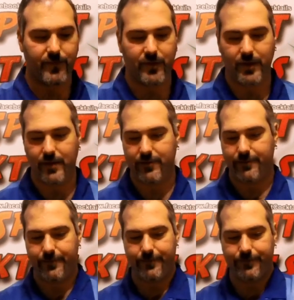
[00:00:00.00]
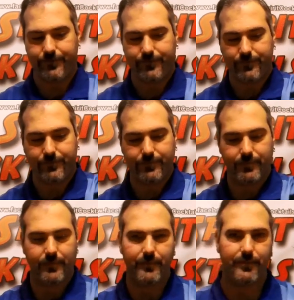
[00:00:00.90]
There you have it. The
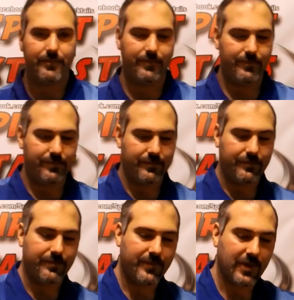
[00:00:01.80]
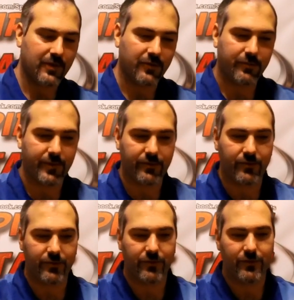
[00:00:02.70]

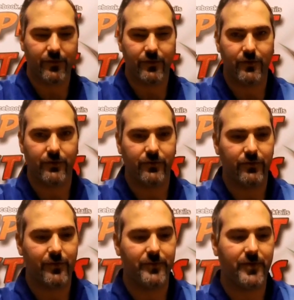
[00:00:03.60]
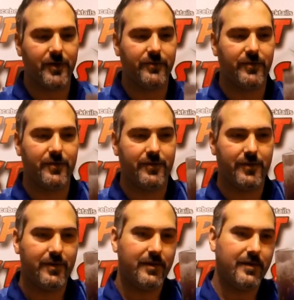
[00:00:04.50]
Ghostbusters Cross the Streams cocktail.
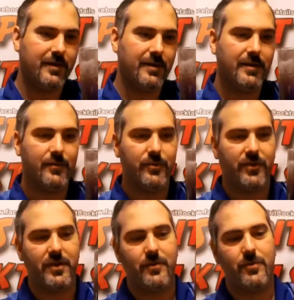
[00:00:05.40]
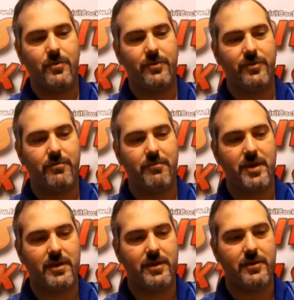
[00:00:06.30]
It's kind of cool because it
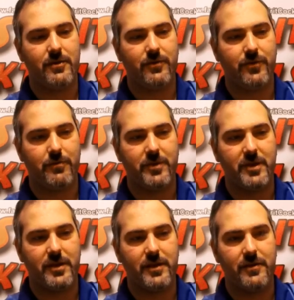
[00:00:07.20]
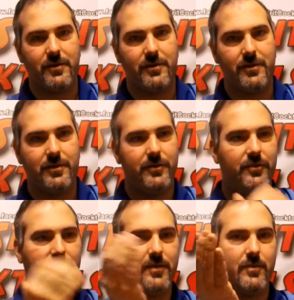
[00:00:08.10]
immediately goes from clear, you
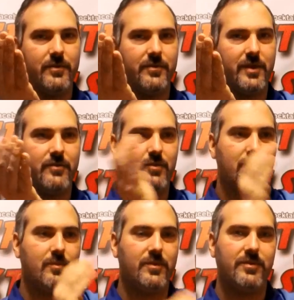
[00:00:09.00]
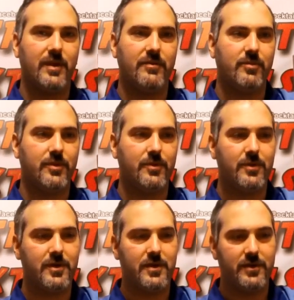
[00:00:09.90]
see one side's red, one side's blue,
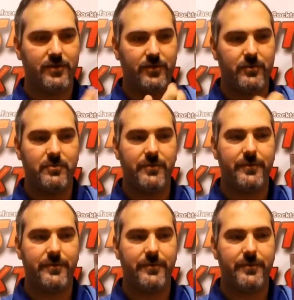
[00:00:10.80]
to a